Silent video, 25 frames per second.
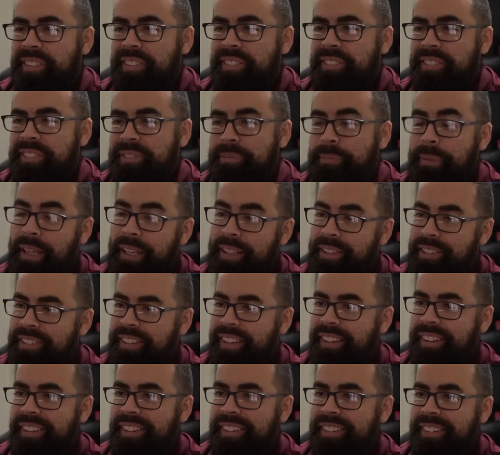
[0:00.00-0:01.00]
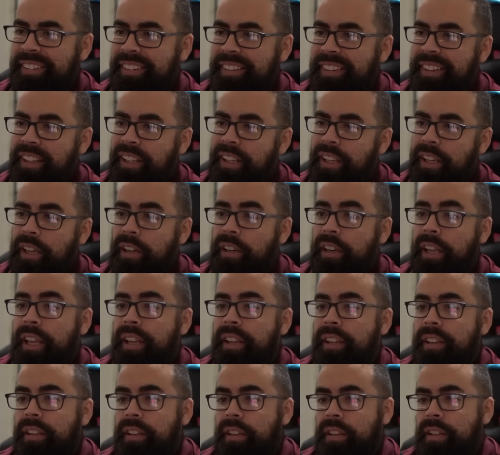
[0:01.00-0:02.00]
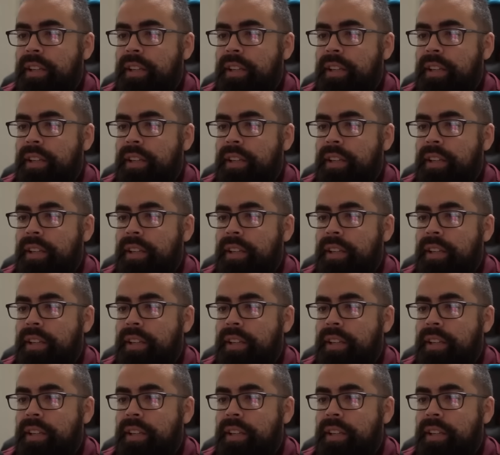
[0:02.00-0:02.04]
By us, at least. Okay,